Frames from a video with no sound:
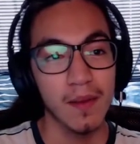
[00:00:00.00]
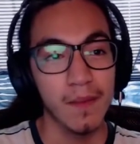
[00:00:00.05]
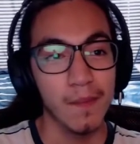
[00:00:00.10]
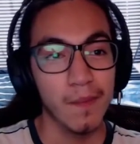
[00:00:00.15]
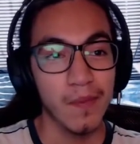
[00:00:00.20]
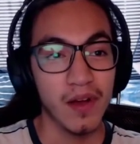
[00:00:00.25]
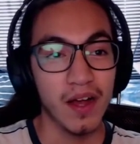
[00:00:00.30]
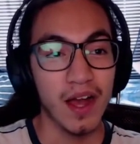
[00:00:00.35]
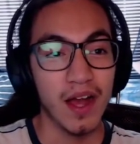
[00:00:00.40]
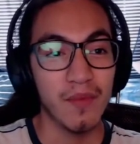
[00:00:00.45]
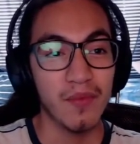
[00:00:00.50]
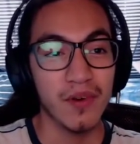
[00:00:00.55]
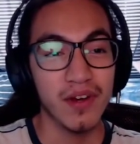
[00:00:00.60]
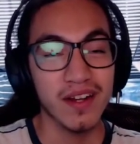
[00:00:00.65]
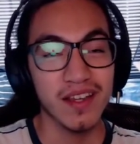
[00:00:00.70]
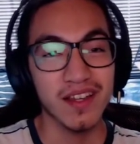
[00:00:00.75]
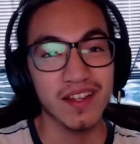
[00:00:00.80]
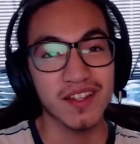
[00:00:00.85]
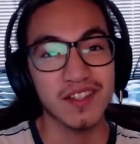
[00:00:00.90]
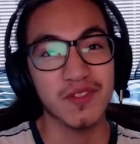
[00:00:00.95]
But I'm
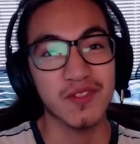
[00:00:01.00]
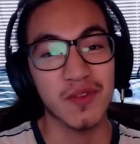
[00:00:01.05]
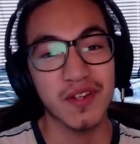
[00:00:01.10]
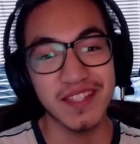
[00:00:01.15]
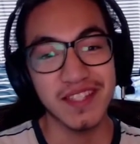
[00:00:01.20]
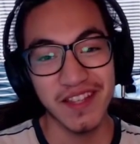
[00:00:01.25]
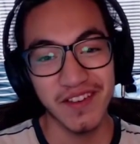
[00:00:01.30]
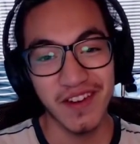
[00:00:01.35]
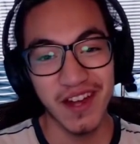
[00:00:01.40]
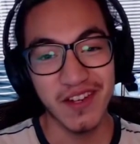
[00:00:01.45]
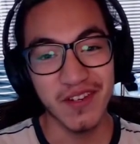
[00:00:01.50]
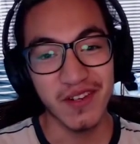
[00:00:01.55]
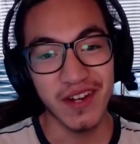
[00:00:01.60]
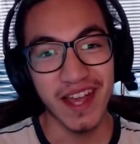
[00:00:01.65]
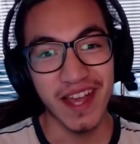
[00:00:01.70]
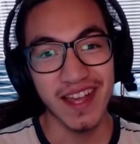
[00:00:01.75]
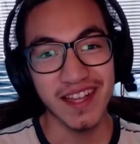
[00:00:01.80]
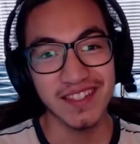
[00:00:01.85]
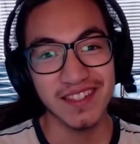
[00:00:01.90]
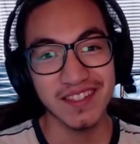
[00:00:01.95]
running a
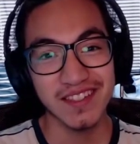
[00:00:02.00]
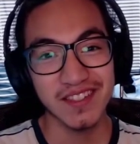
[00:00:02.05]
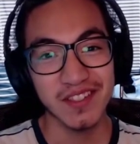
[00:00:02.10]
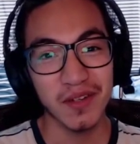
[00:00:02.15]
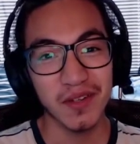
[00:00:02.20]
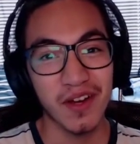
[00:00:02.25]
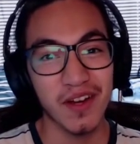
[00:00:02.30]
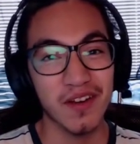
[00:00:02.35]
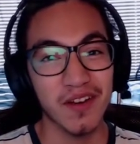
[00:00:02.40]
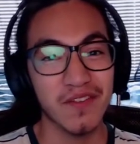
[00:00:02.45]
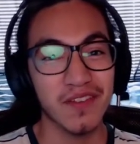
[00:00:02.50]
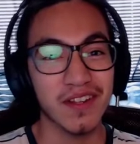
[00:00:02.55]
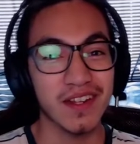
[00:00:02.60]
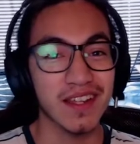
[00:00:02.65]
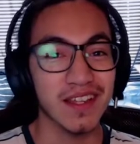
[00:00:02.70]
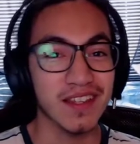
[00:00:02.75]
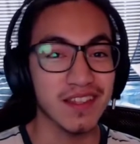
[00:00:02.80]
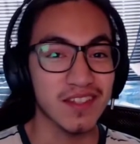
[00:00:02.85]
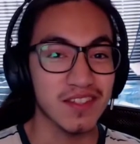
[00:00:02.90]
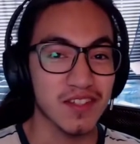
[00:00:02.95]
2700X, so I don't even
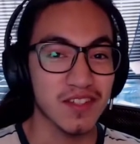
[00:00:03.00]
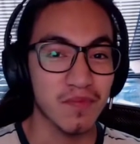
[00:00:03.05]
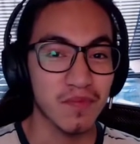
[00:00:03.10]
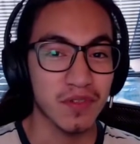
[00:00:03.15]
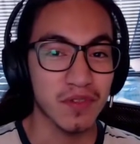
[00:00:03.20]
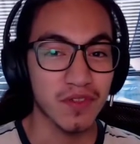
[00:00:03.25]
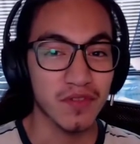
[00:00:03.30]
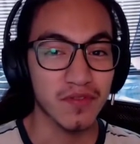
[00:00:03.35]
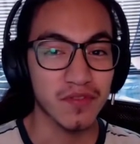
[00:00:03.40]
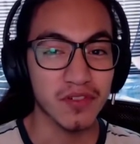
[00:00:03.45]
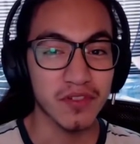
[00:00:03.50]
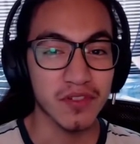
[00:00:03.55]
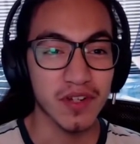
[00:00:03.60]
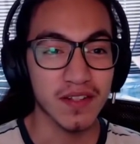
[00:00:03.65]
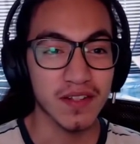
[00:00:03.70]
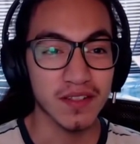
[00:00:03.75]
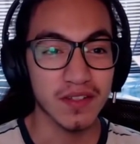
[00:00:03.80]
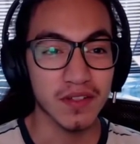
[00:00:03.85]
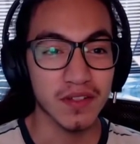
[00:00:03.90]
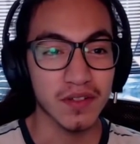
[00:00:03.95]
need the GPU for
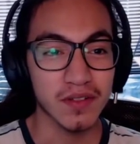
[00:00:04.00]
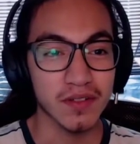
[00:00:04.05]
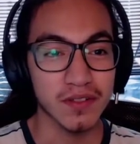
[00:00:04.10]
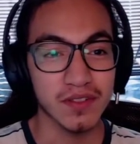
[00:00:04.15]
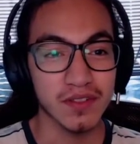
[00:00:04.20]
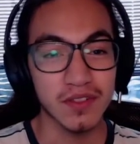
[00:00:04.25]
transcodes.